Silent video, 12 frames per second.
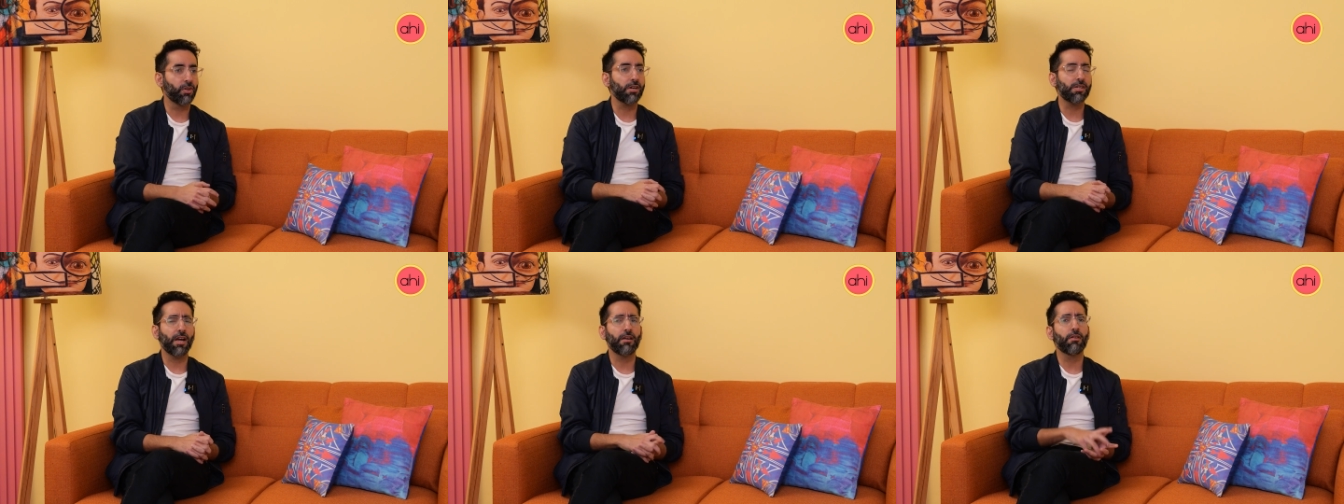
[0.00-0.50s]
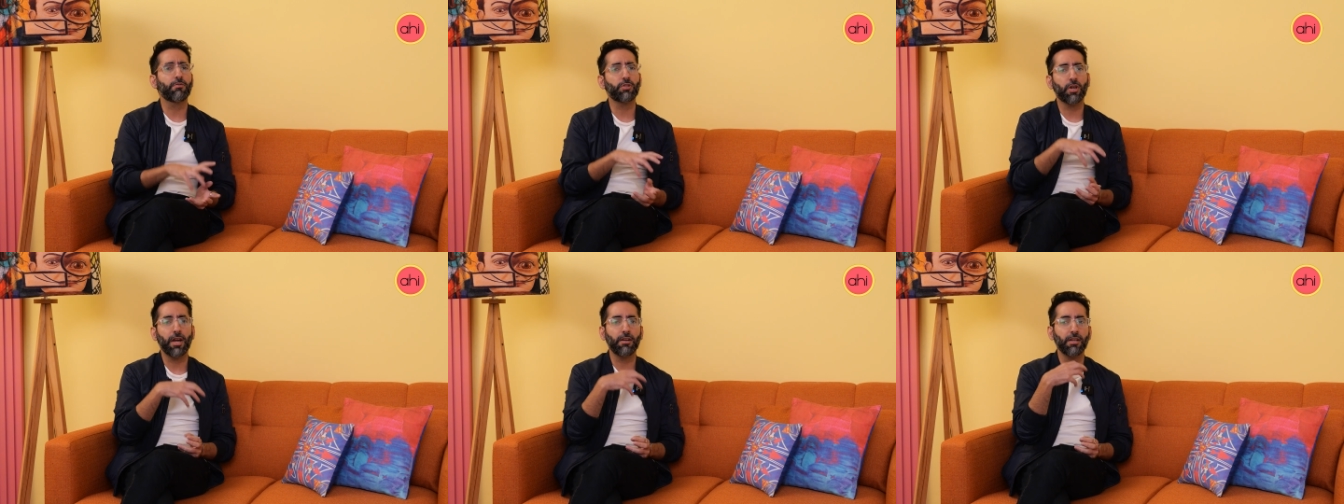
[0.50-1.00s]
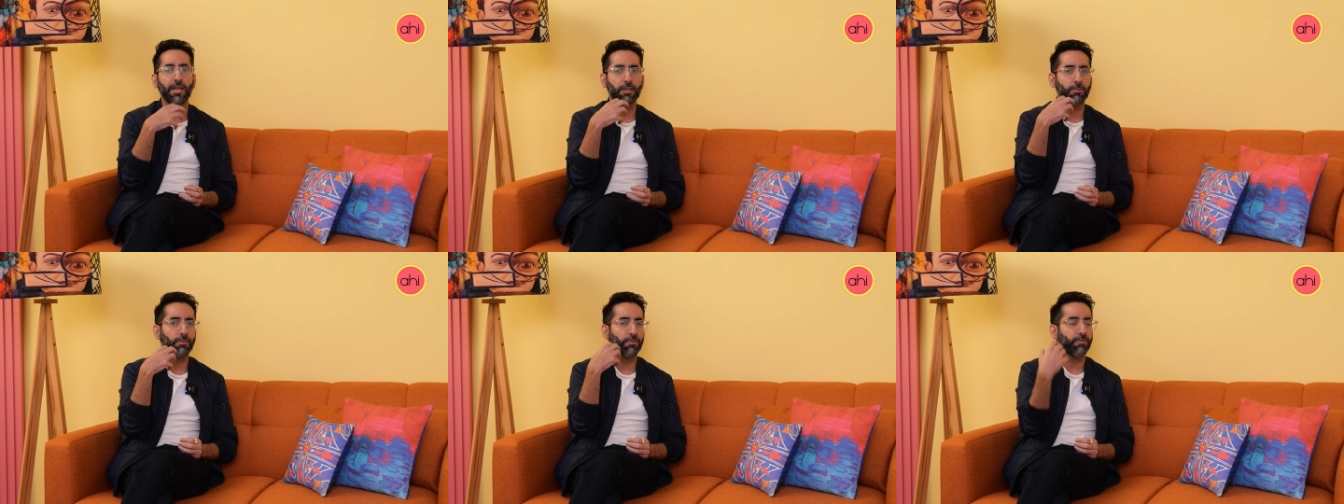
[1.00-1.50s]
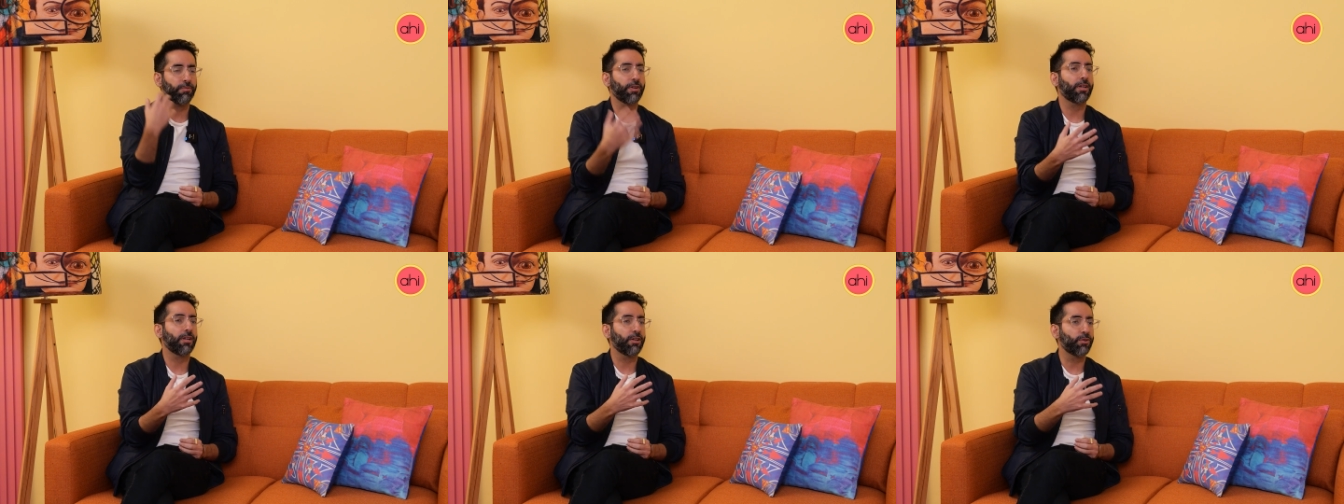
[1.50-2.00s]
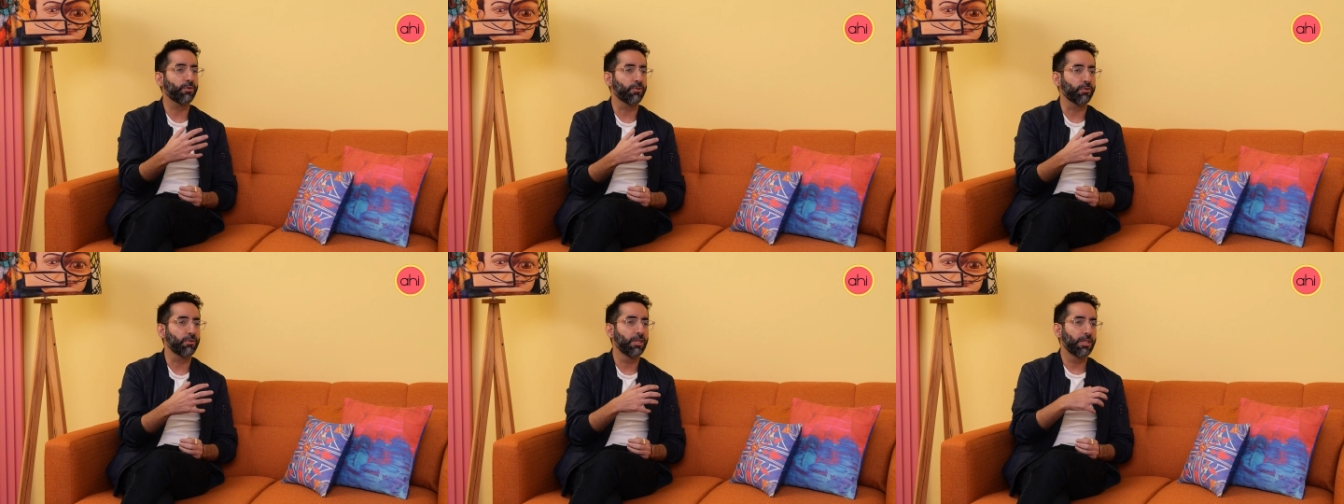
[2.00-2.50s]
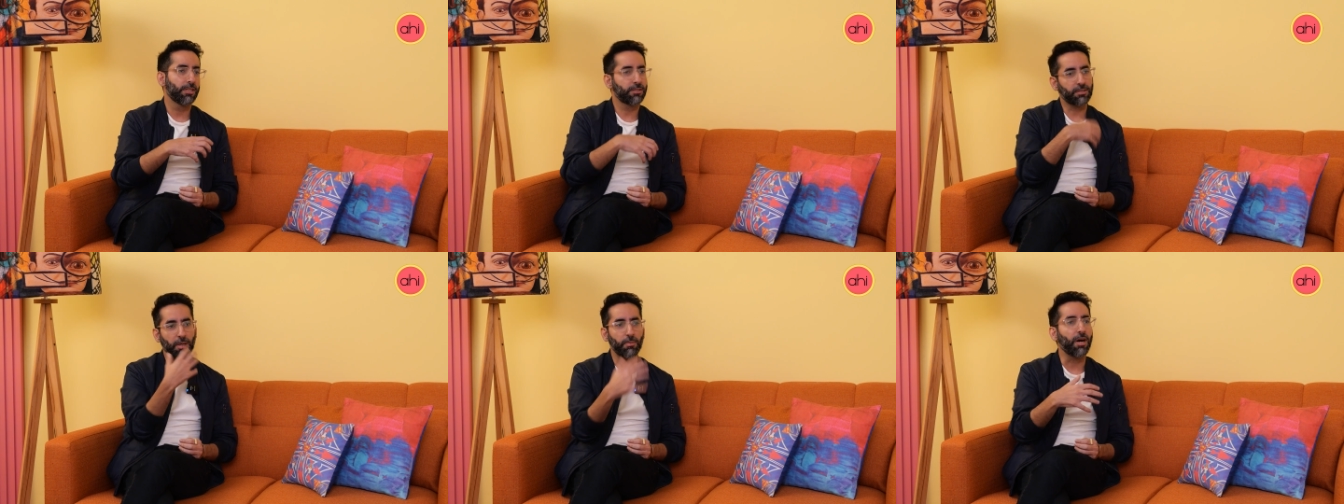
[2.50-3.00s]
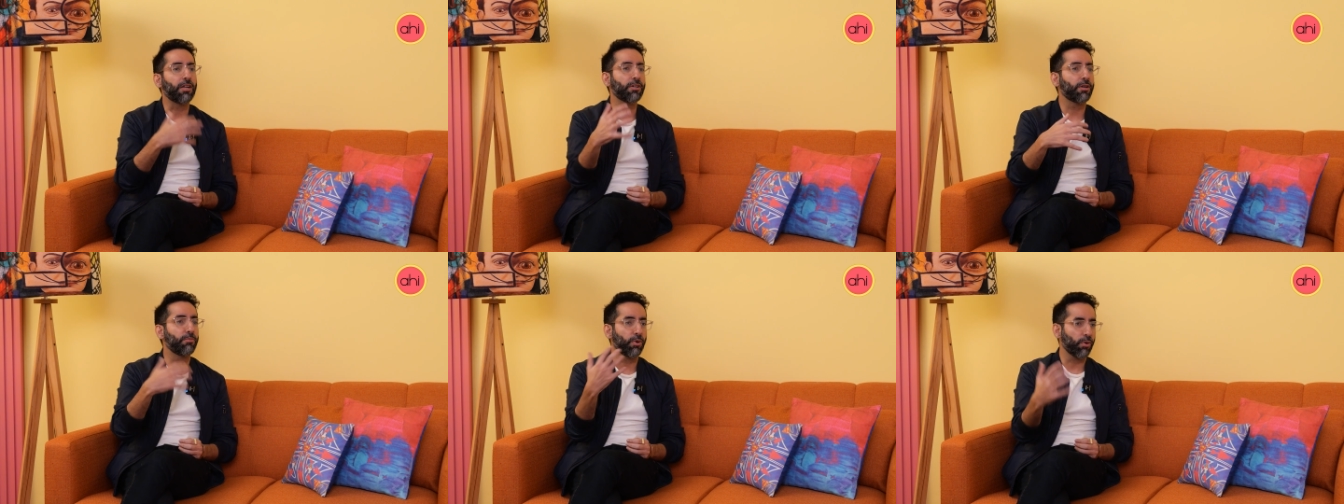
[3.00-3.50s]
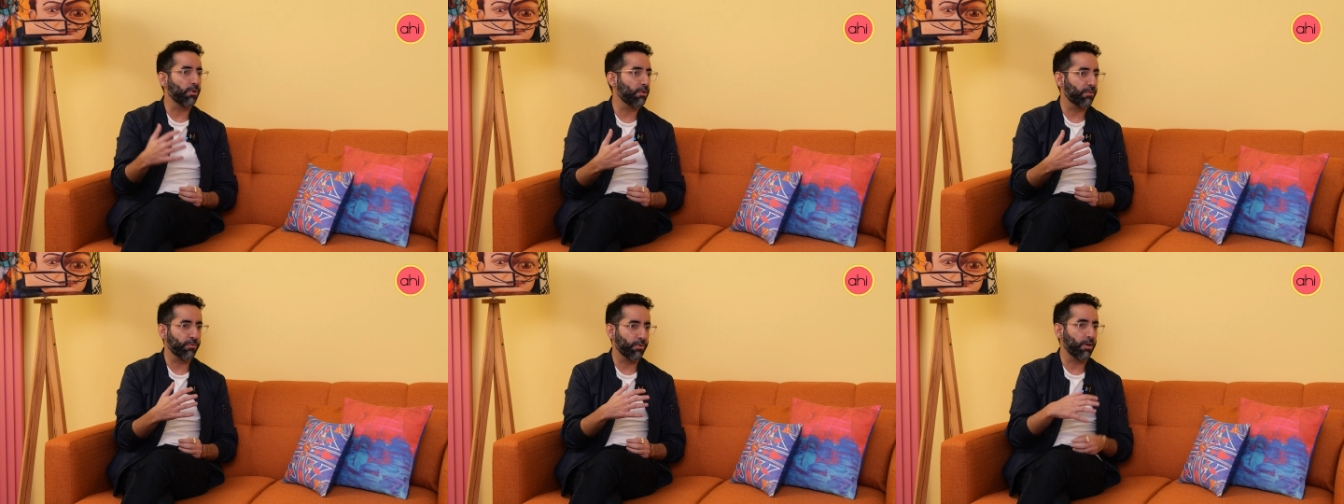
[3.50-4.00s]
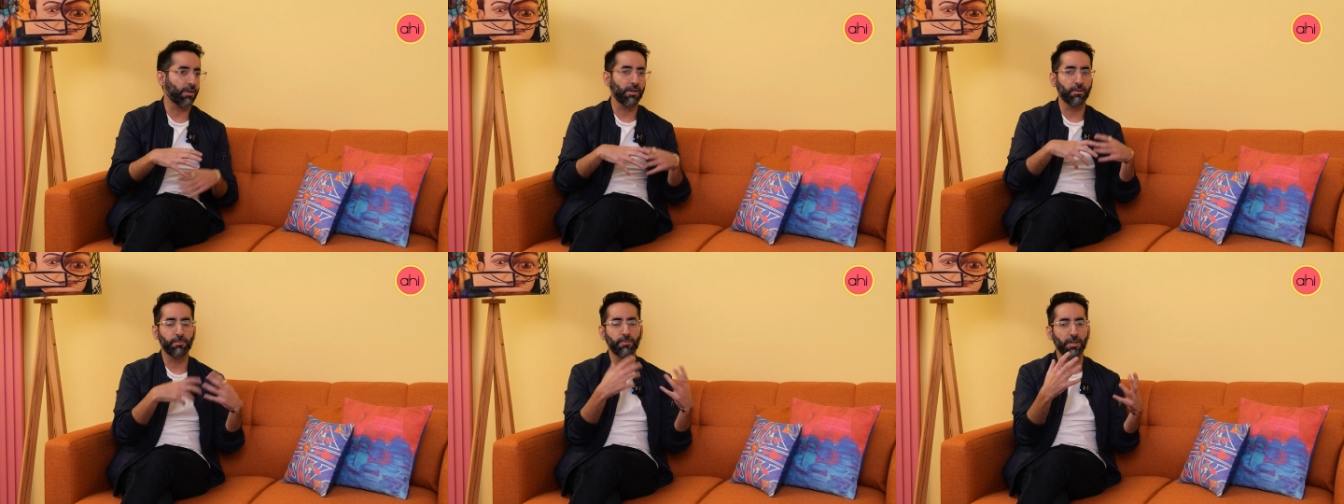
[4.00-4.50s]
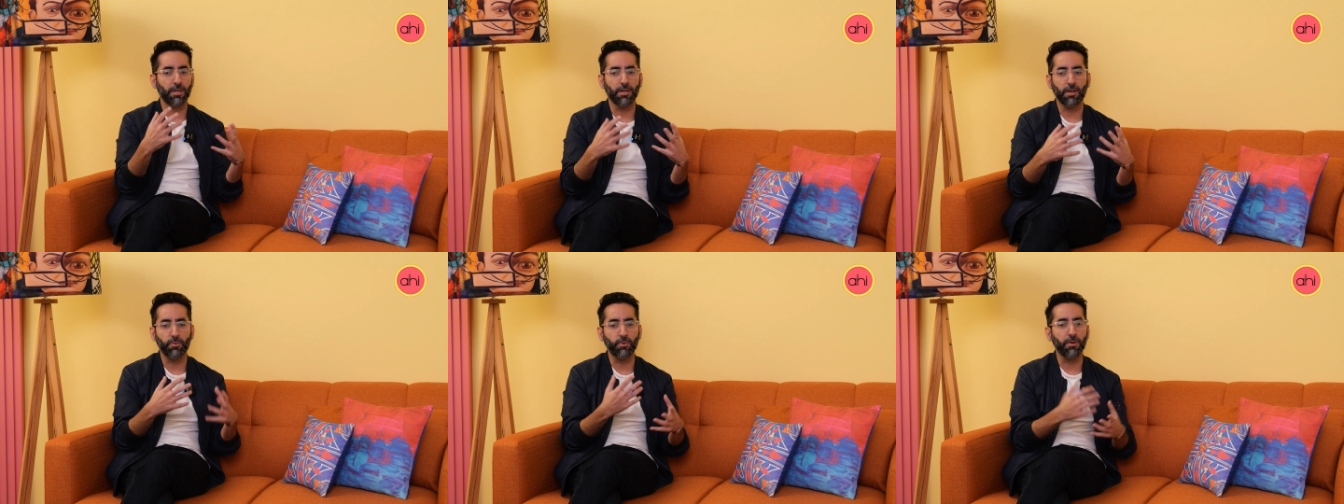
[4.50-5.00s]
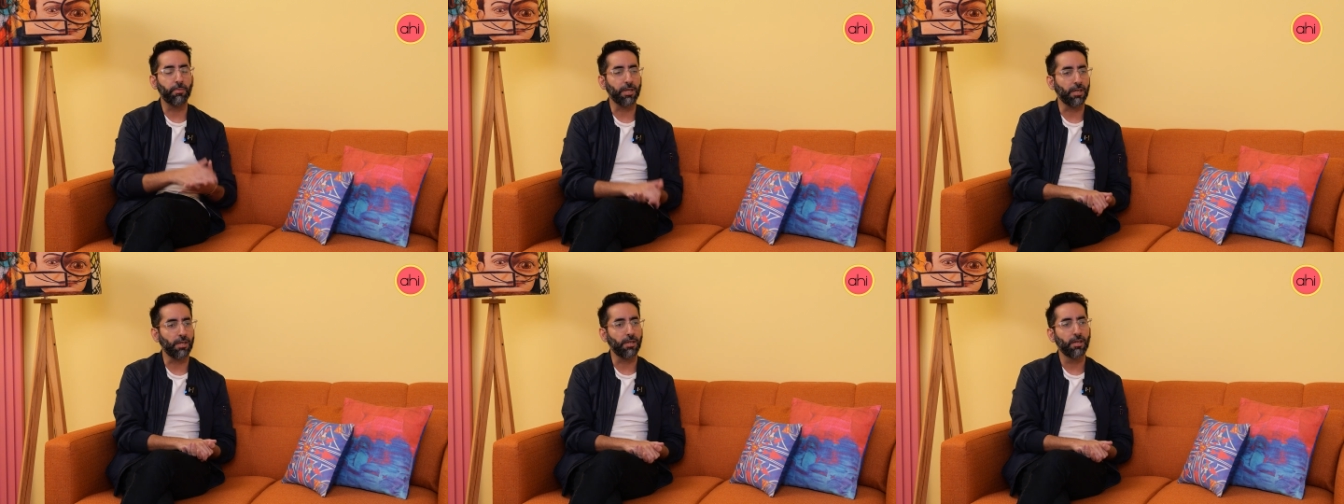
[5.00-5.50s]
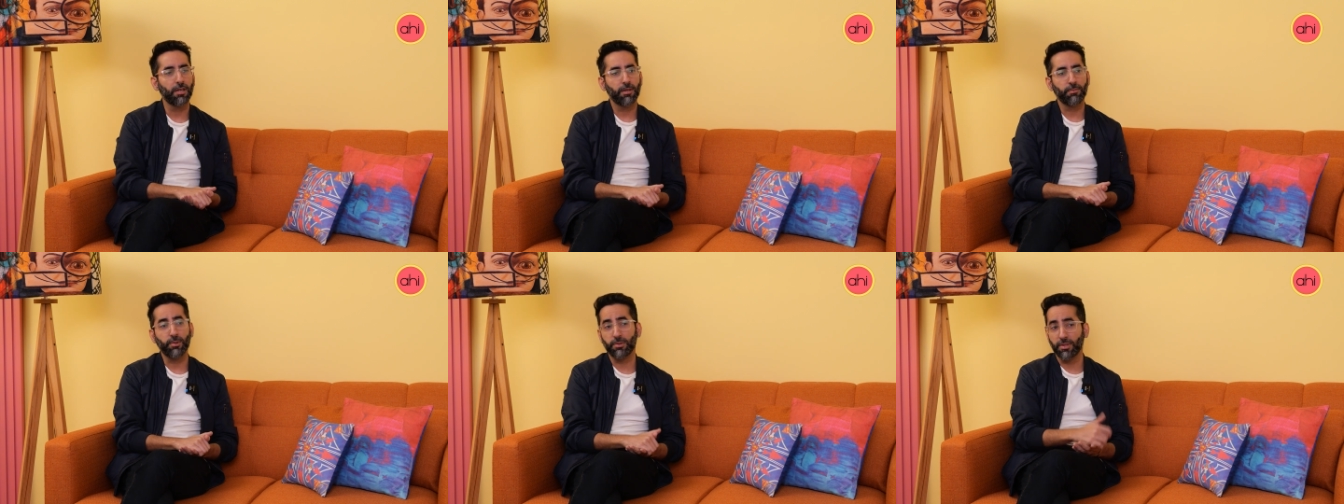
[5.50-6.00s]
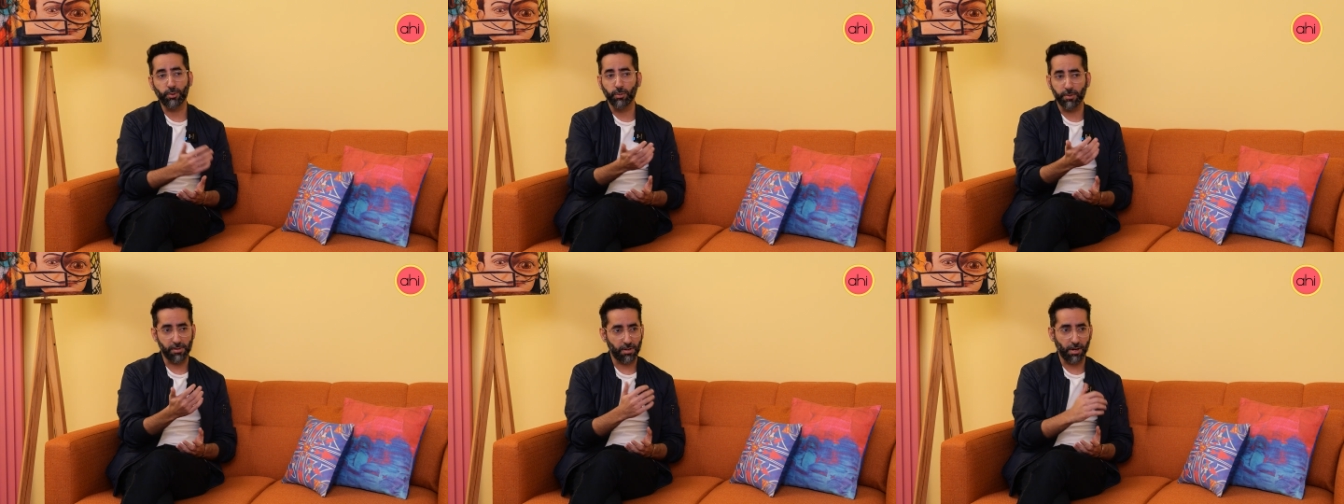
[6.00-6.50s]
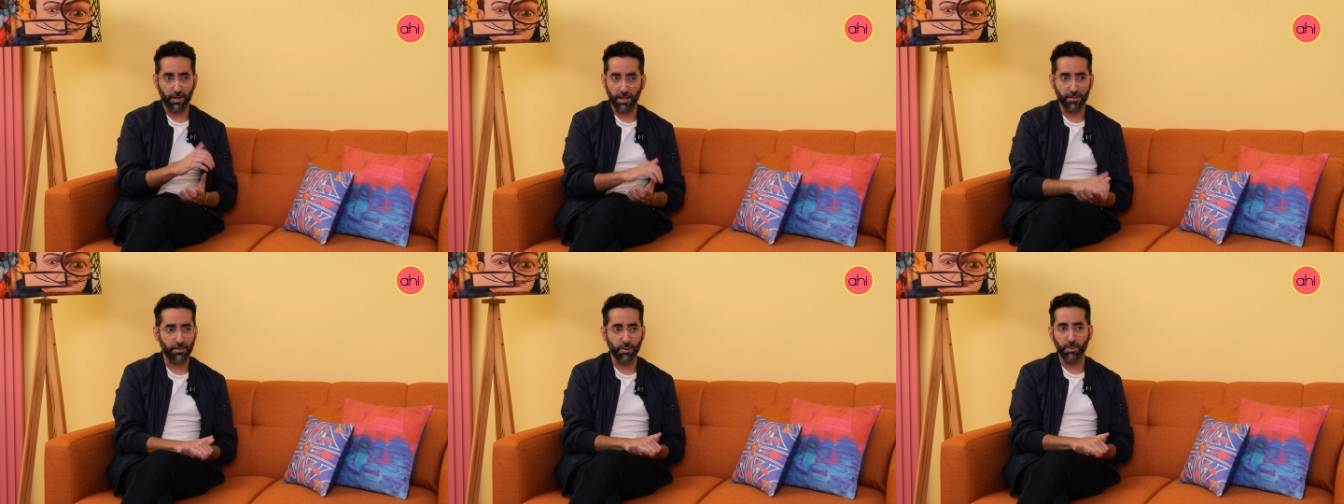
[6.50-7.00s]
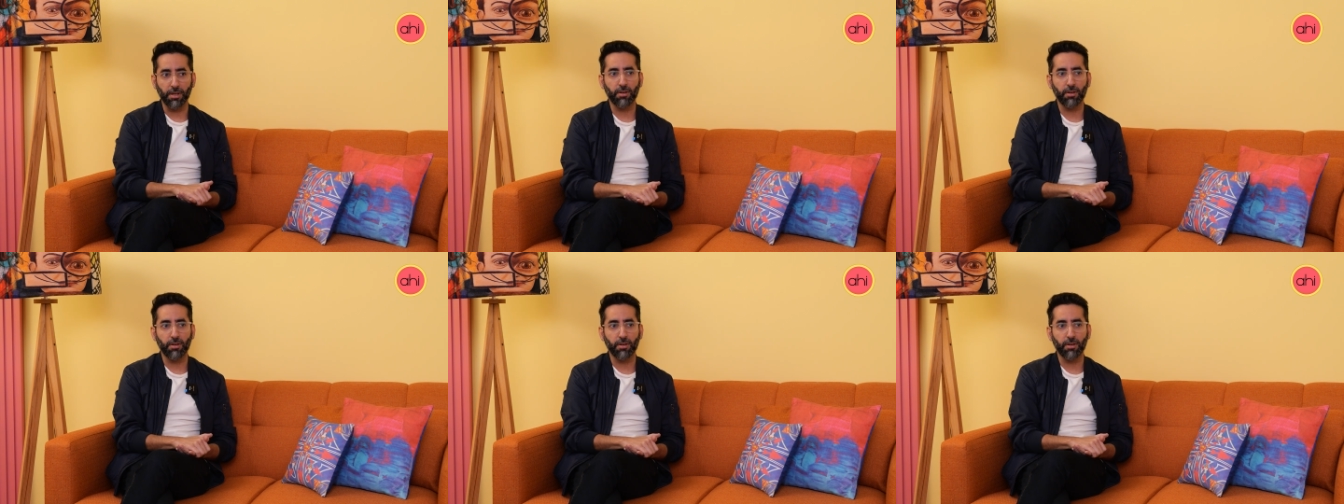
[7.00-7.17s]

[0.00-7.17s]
not kind of trying to get them to fit into some other mold of what a would-be music superstar needs to be.